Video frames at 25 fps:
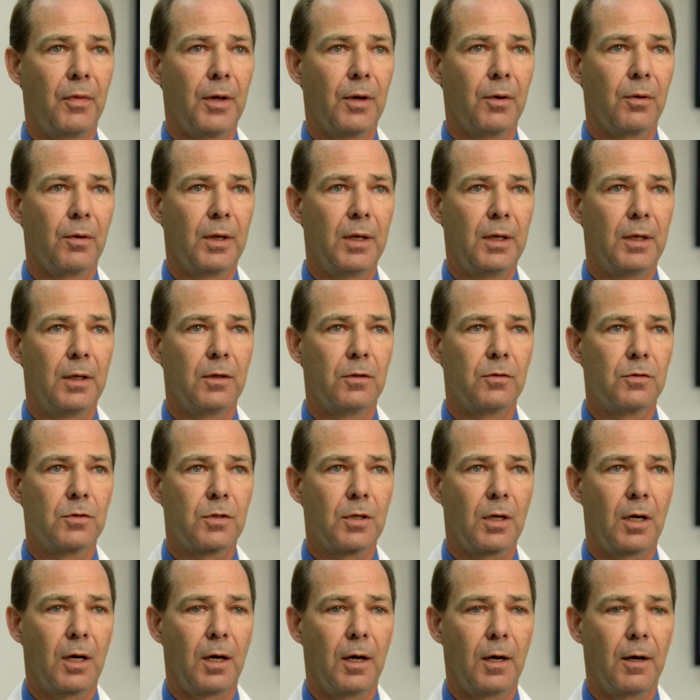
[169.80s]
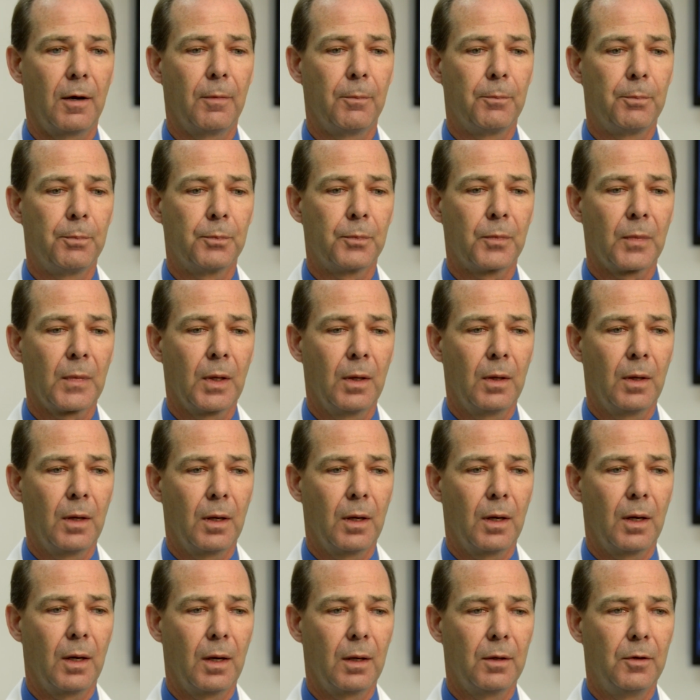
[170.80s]
There is
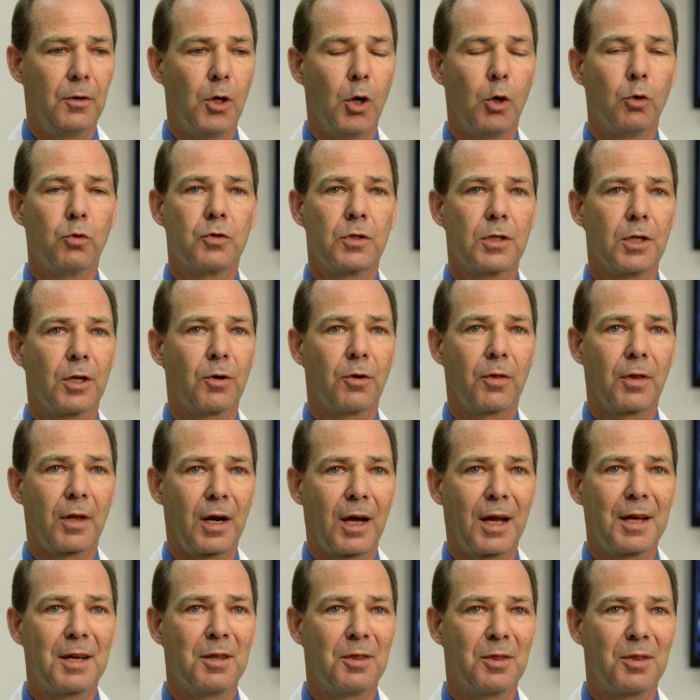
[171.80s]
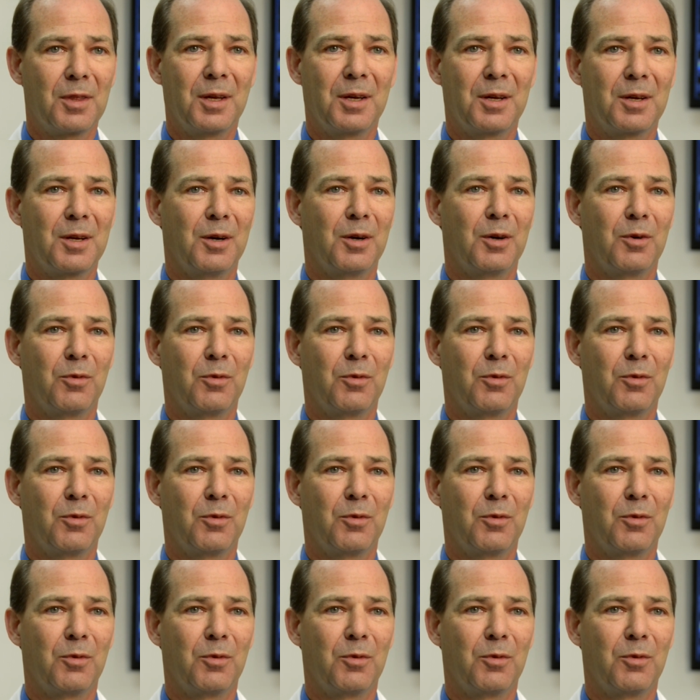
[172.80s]
no center that I can think